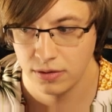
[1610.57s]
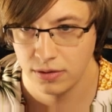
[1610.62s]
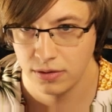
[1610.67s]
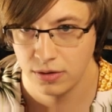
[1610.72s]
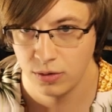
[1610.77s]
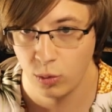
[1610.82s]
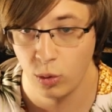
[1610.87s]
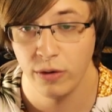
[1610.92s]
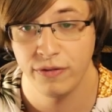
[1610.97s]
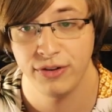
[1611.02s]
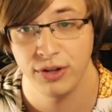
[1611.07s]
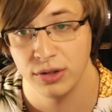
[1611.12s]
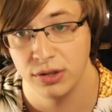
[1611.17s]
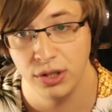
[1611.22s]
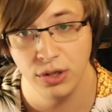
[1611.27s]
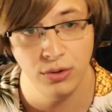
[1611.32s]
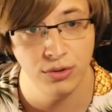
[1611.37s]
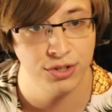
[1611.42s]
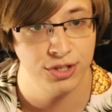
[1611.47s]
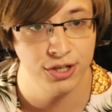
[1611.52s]
Well, if you
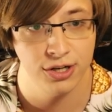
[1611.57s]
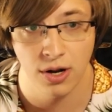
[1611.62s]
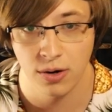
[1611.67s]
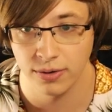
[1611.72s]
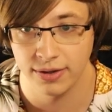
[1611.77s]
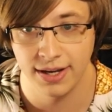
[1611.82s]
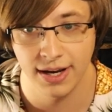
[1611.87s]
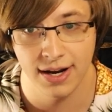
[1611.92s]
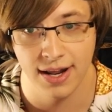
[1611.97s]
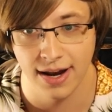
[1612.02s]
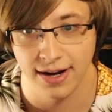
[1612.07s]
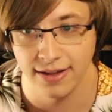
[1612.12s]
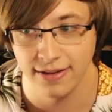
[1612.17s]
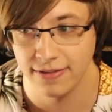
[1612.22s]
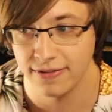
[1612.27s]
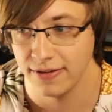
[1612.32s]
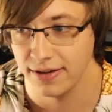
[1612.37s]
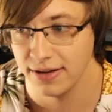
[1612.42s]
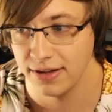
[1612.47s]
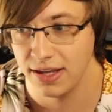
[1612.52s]
lose, you don't get
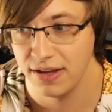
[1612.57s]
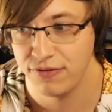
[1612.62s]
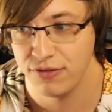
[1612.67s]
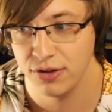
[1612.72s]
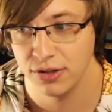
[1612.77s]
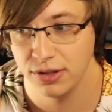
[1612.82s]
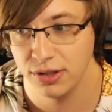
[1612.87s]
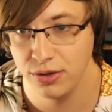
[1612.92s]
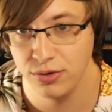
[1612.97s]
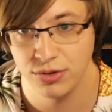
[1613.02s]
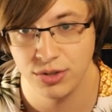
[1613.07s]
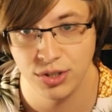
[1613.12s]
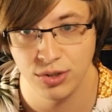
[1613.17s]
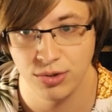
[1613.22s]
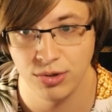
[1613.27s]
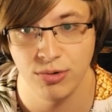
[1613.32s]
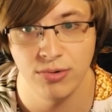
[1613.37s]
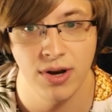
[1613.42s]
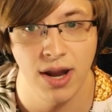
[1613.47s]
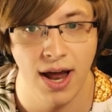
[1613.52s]
anything. If you lose, you
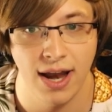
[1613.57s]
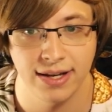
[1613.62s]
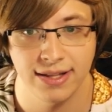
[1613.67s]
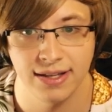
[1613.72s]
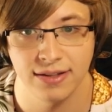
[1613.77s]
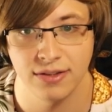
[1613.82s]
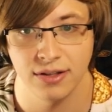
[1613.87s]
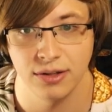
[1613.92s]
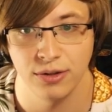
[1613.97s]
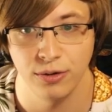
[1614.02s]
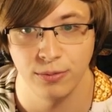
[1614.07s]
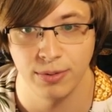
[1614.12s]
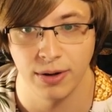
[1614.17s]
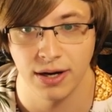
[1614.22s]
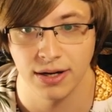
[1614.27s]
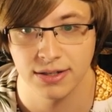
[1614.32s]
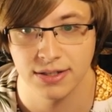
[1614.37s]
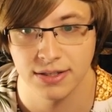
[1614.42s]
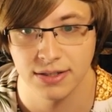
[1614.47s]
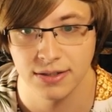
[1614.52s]
do not get the loot
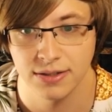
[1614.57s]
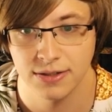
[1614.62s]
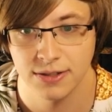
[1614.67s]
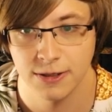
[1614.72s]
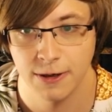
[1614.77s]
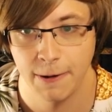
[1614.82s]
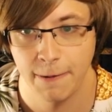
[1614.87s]
boxes.